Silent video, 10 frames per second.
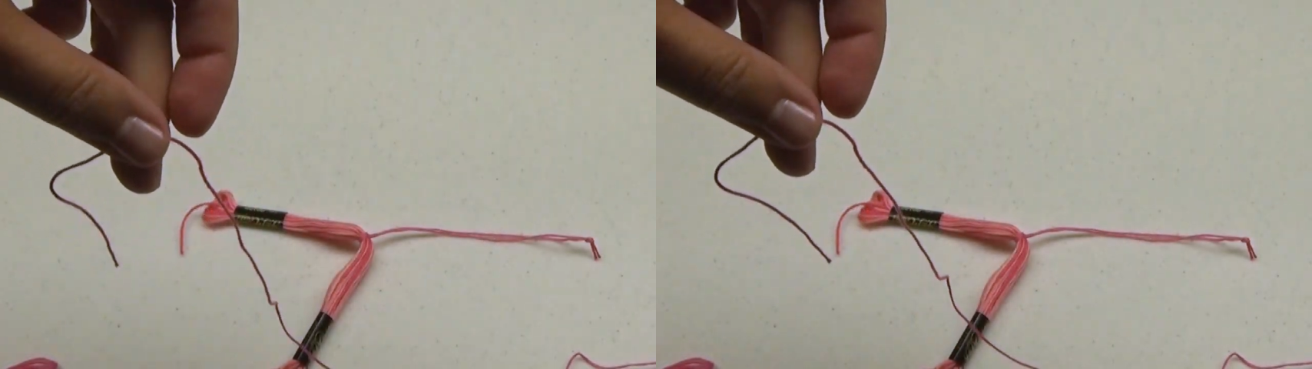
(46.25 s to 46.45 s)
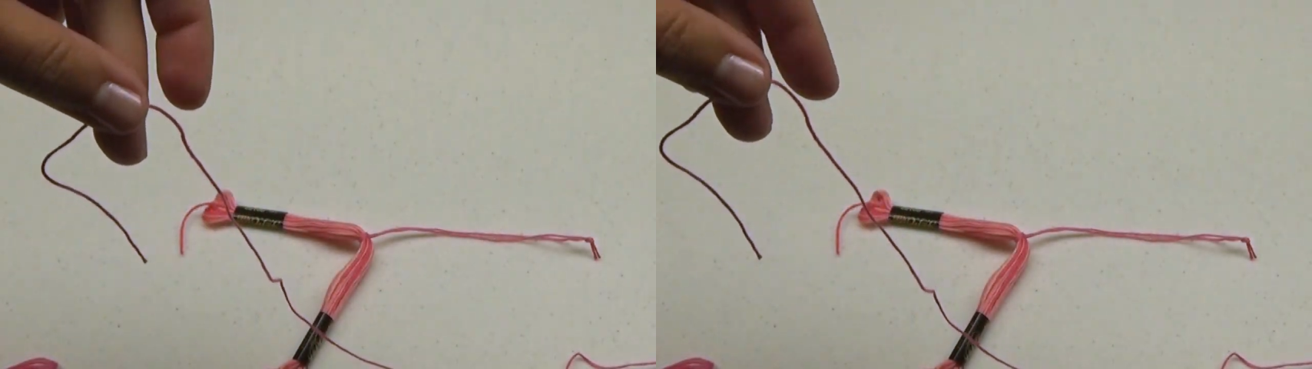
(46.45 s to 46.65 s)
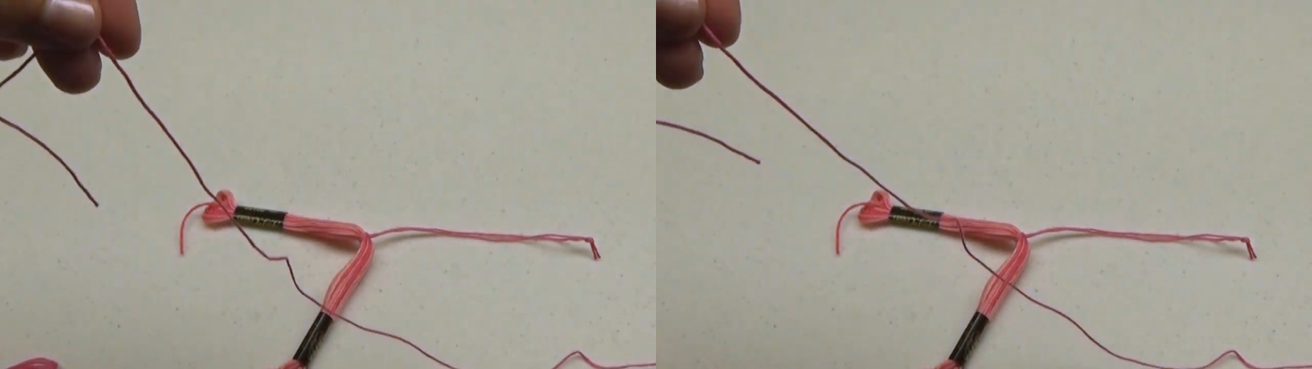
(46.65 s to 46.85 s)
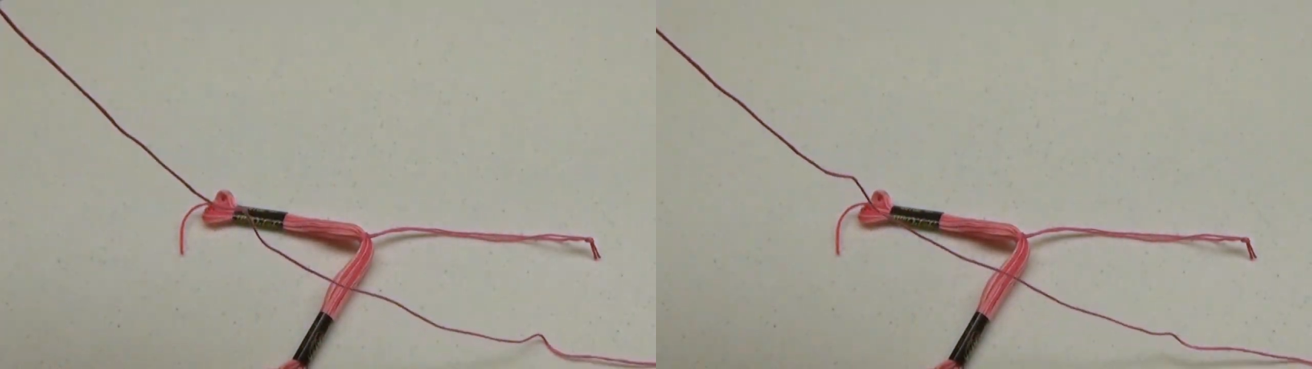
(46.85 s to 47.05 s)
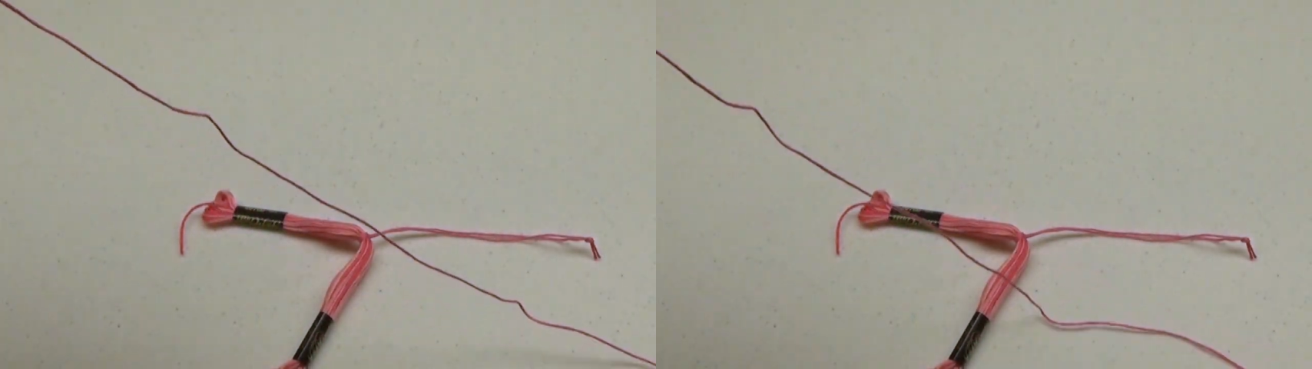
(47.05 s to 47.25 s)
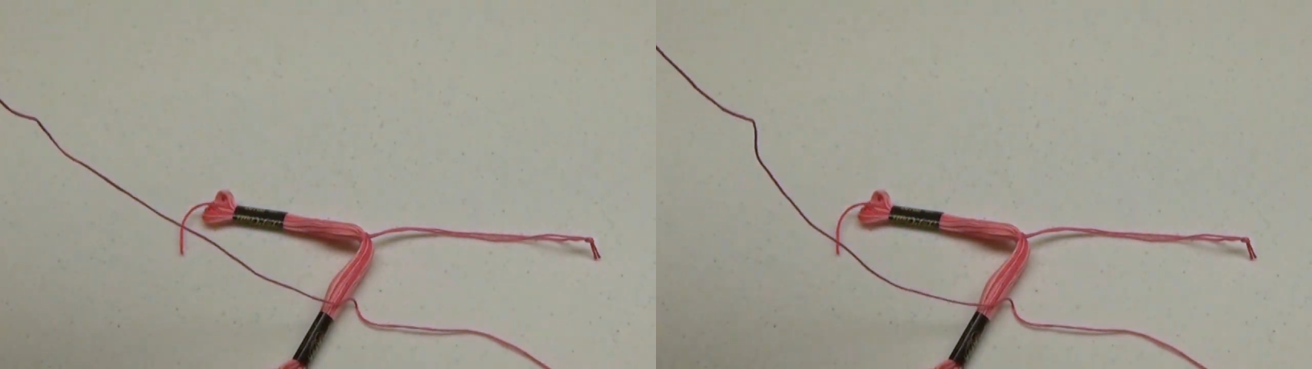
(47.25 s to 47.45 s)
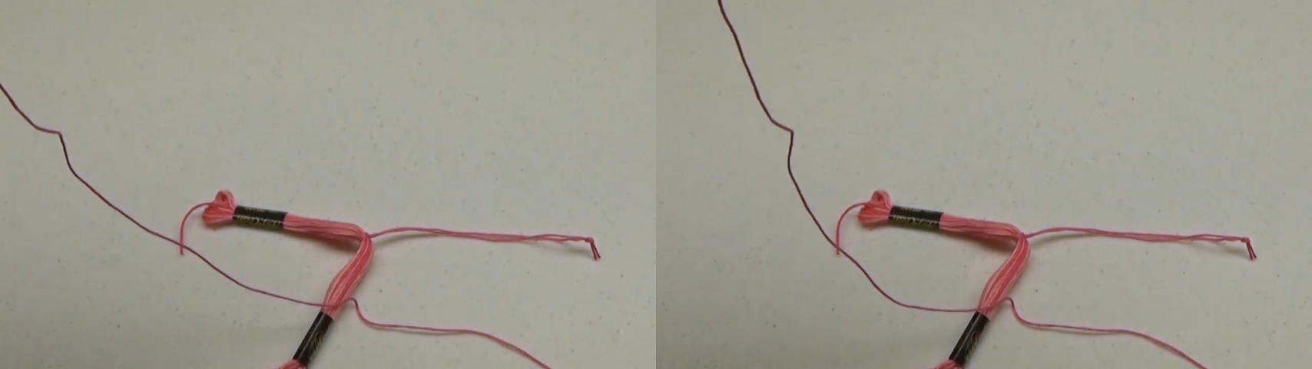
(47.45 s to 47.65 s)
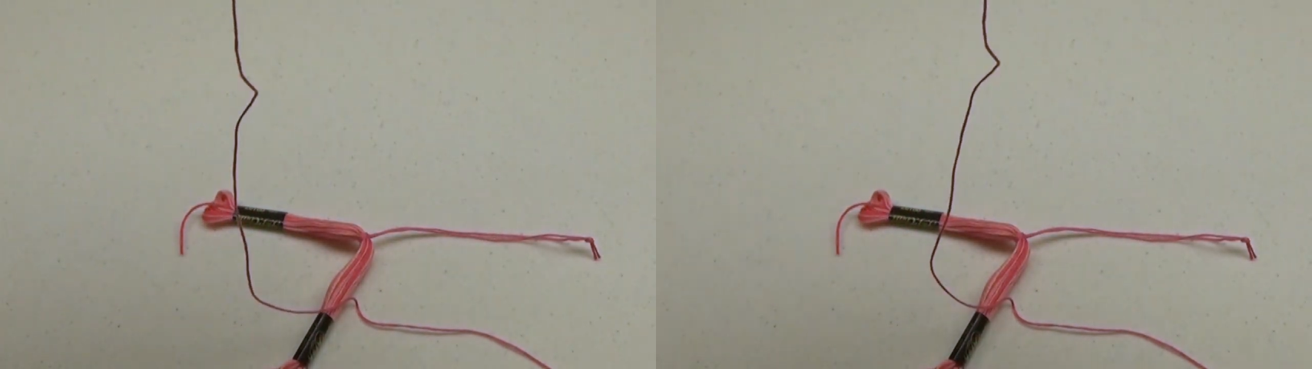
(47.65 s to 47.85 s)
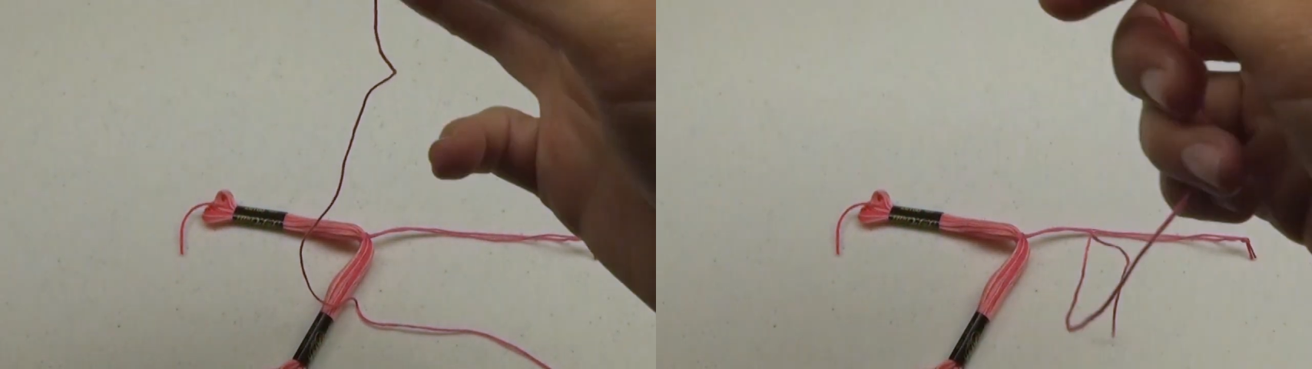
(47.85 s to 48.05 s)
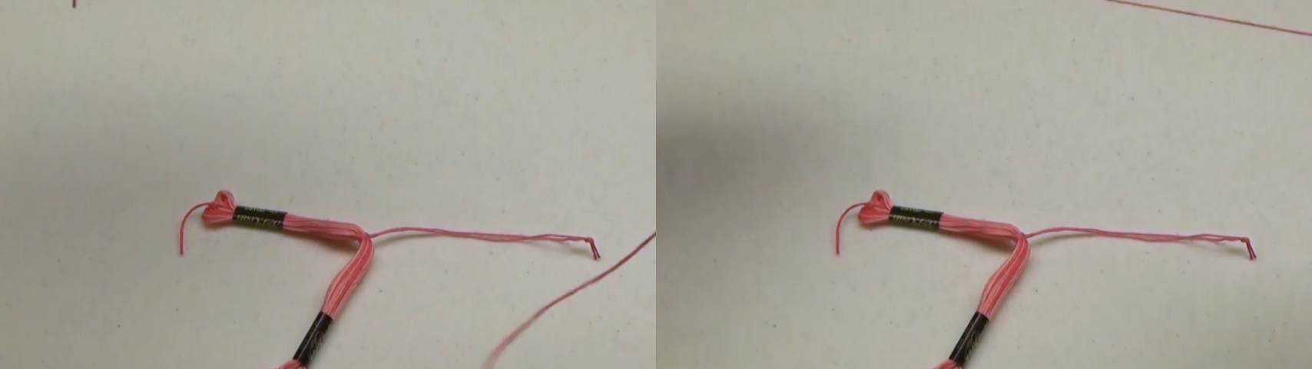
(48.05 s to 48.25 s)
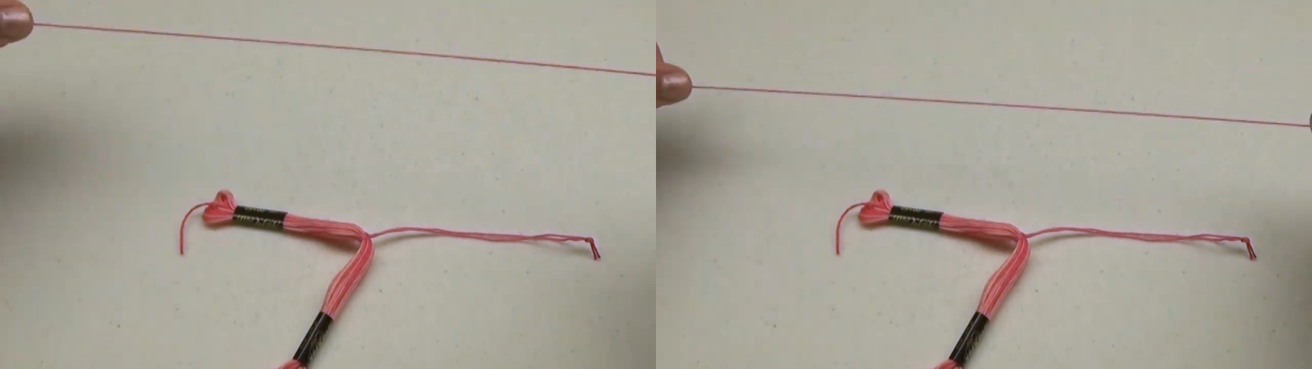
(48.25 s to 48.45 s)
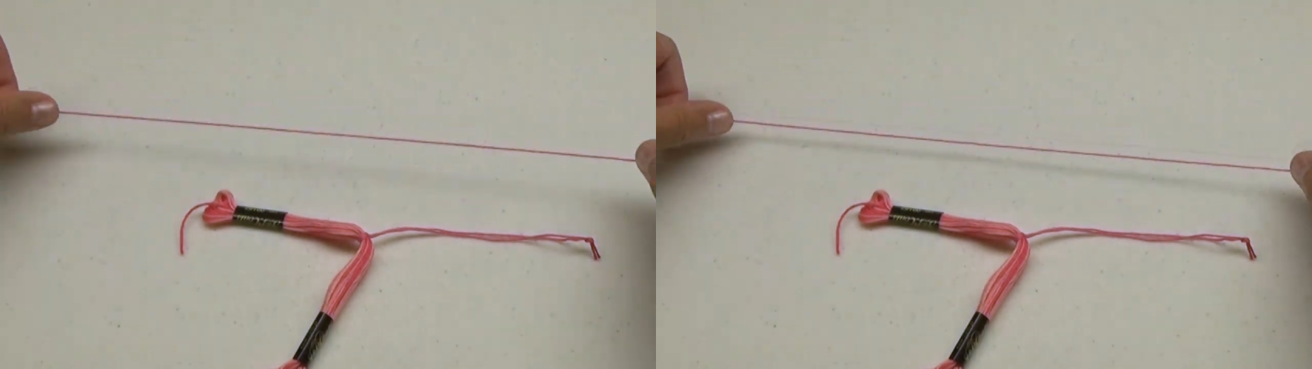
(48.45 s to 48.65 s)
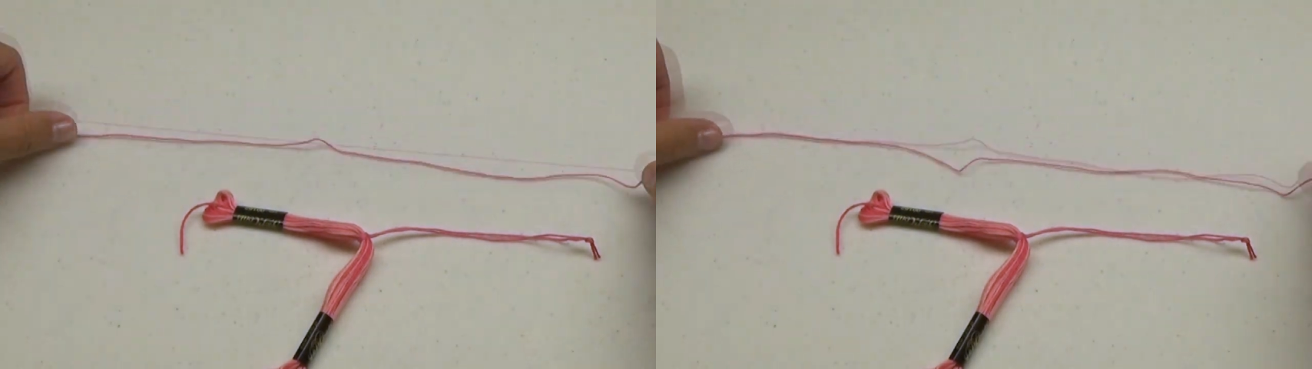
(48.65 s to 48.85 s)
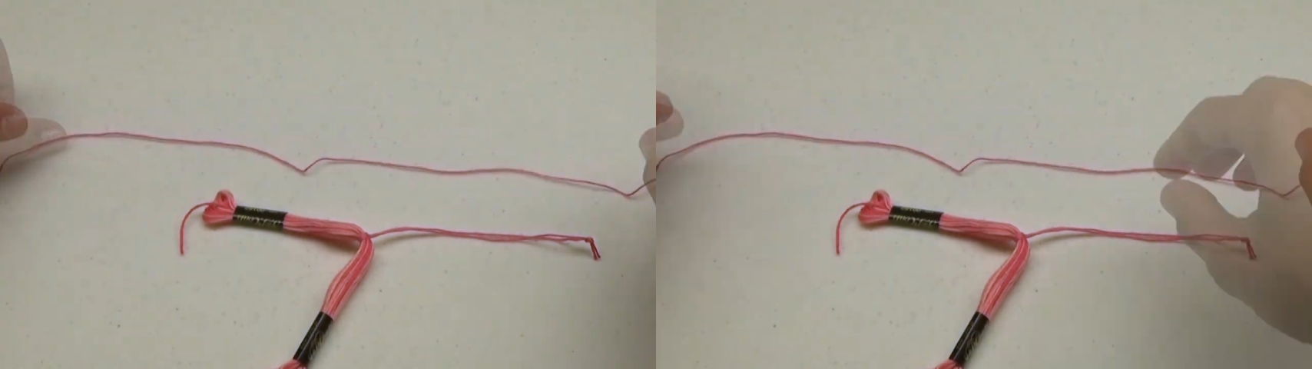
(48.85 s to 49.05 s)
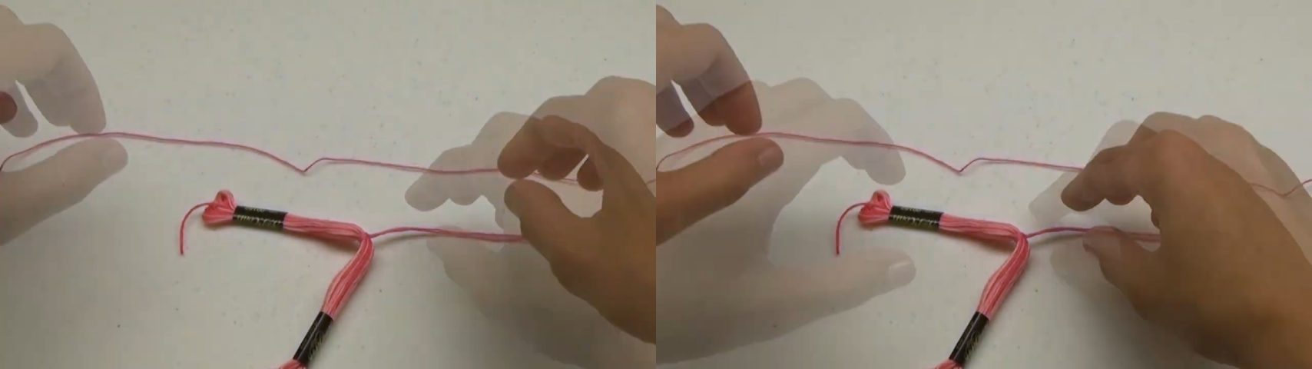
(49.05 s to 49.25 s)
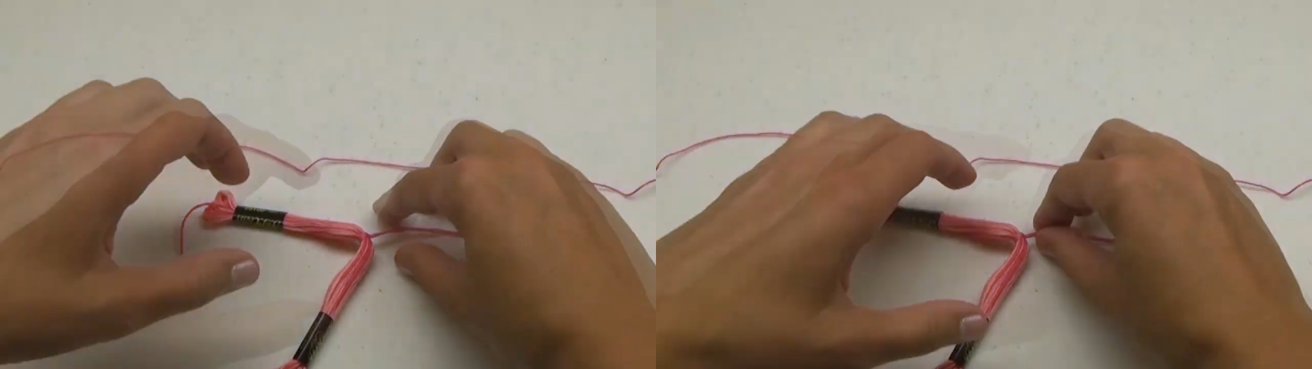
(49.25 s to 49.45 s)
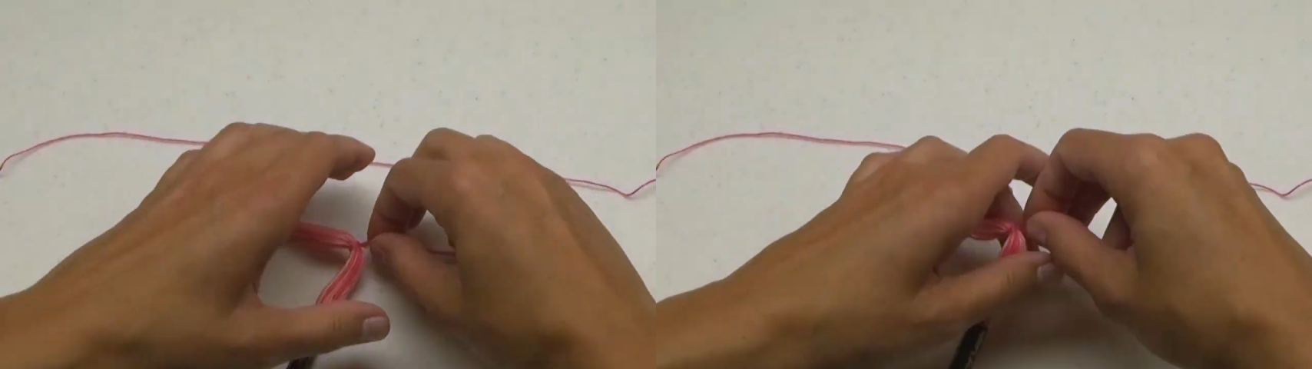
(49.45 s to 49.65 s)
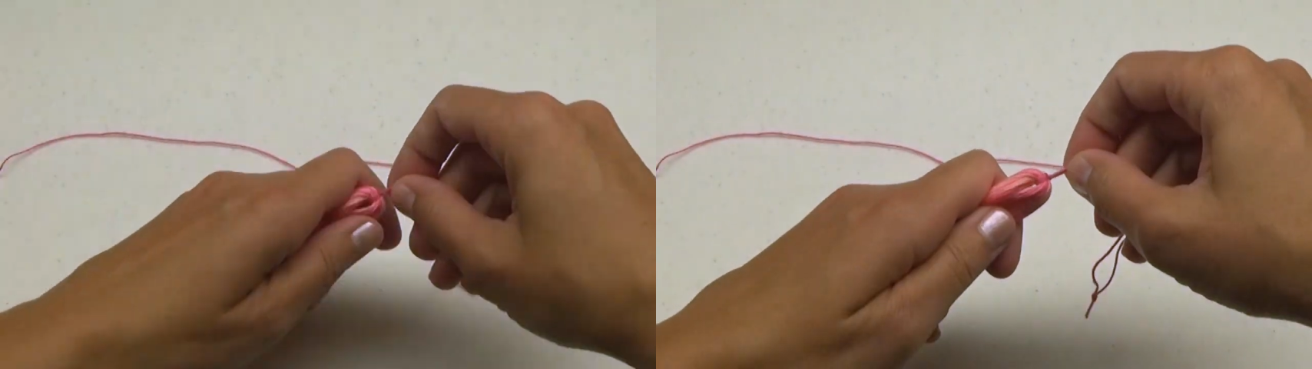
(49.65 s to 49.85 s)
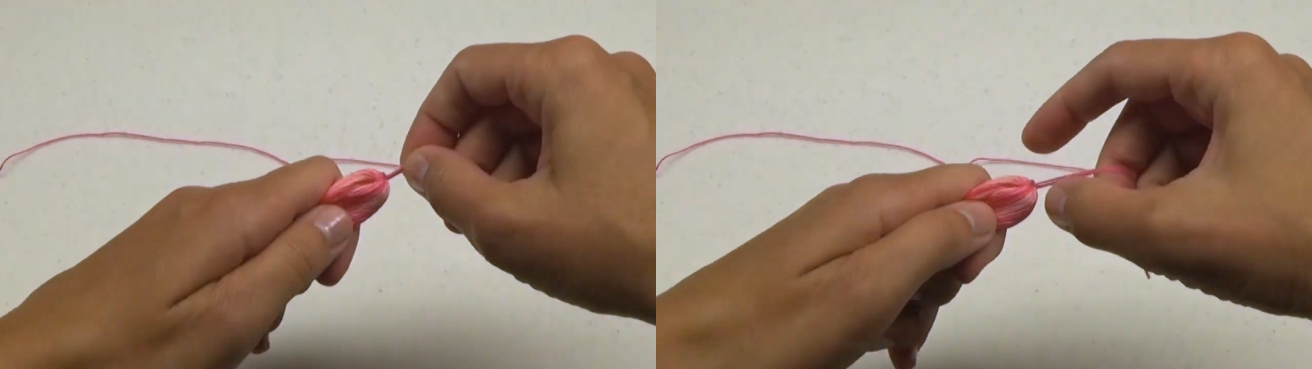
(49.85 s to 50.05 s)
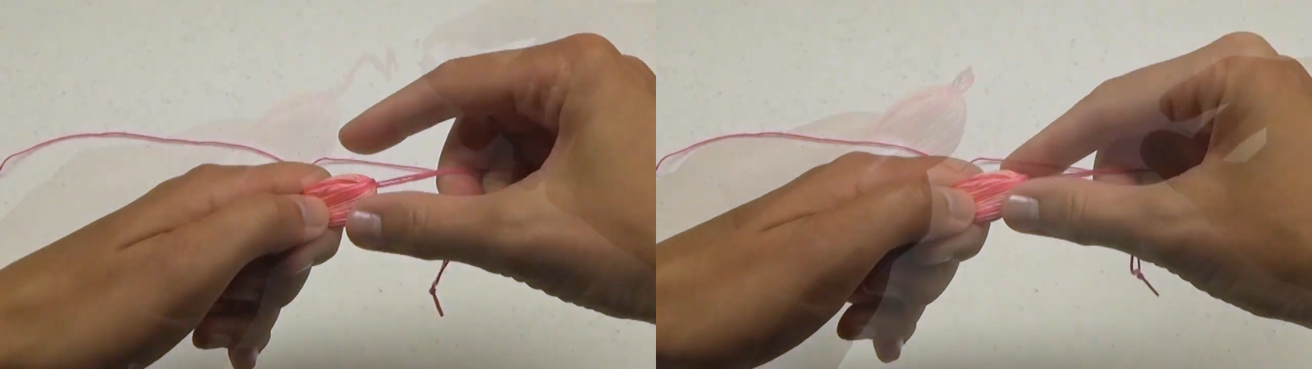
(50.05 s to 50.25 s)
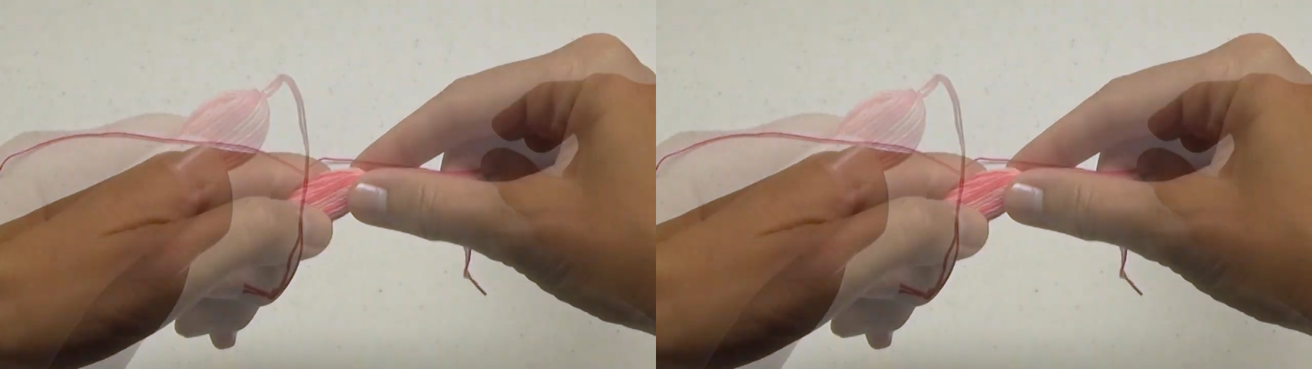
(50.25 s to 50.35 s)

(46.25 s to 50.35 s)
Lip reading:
[unreadable: no face in view]